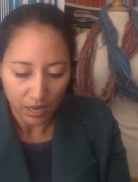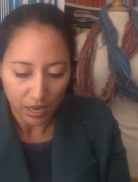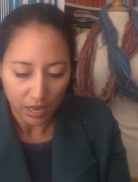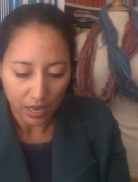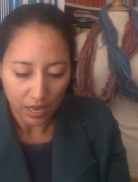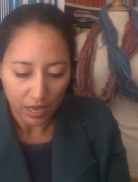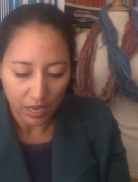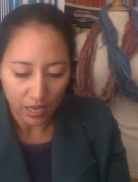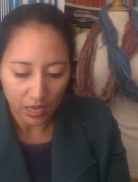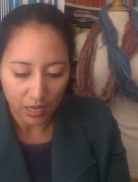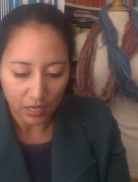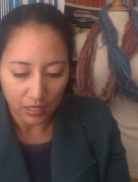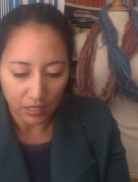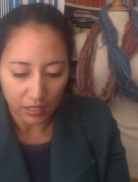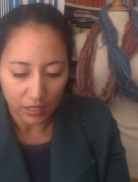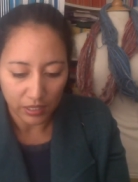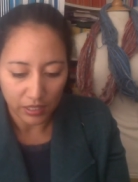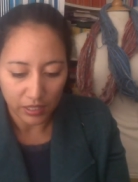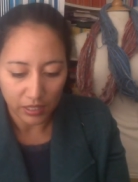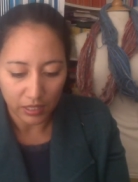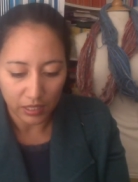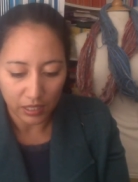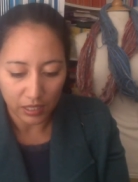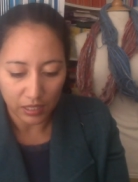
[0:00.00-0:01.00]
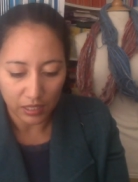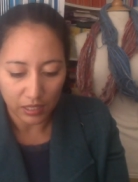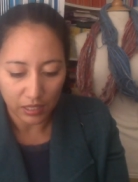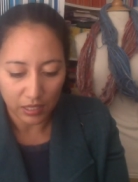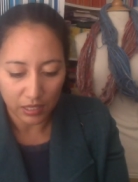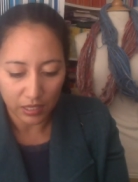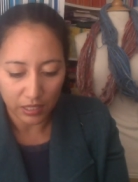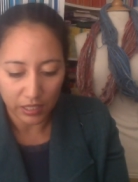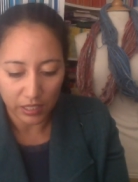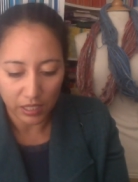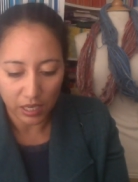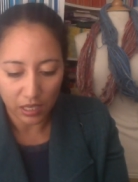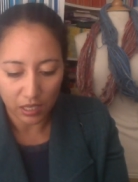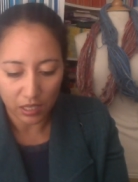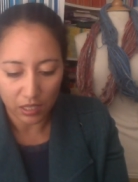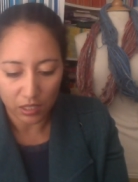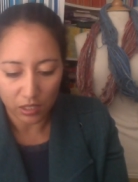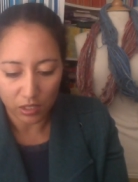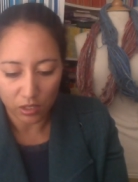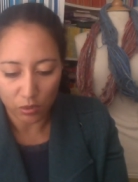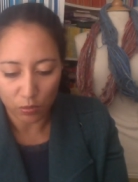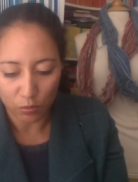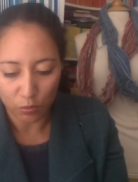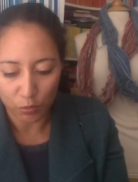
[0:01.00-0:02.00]
and it's the
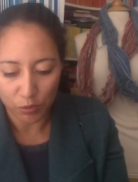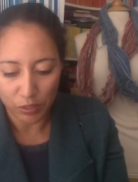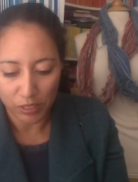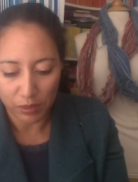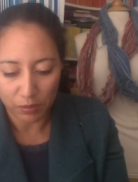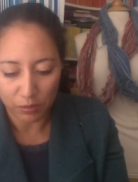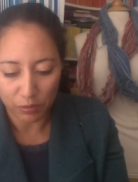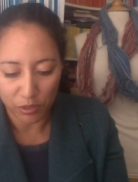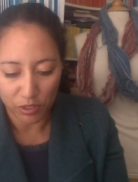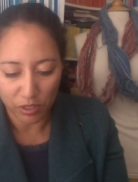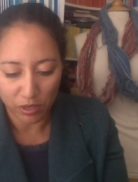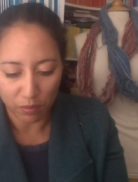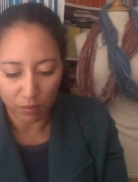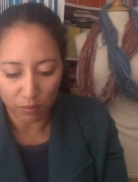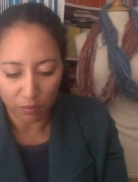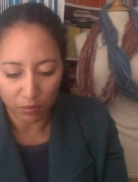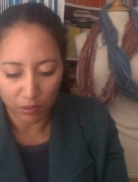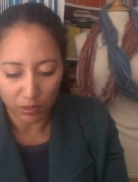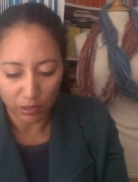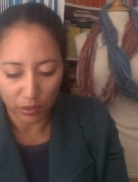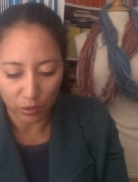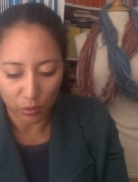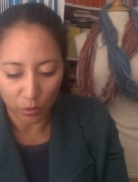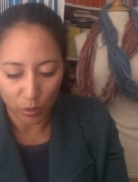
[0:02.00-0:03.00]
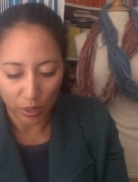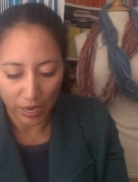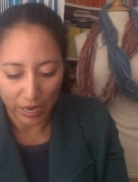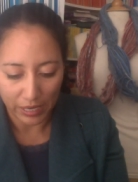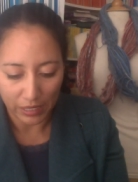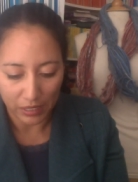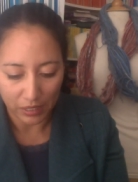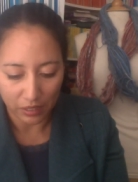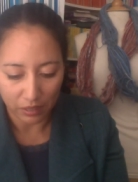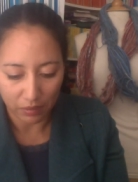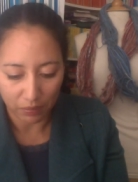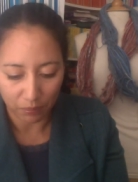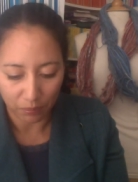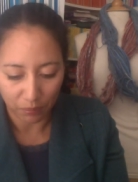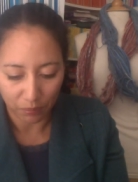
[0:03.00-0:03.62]
Shetland Supreme jumper weight.